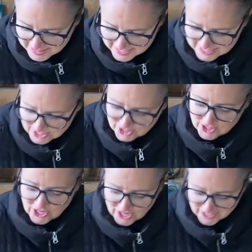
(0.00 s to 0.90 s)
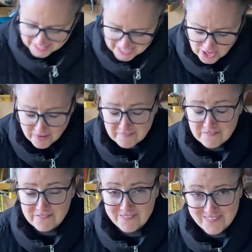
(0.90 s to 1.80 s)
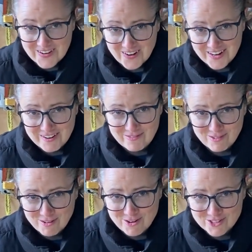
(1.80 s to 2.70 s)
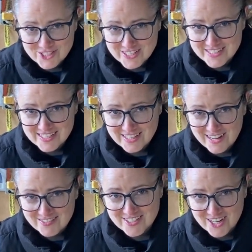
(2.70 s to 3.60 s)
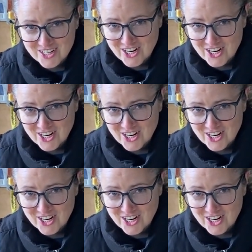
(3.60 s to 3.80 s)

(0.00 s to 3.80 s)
this is Charlie, our very ferocious livestock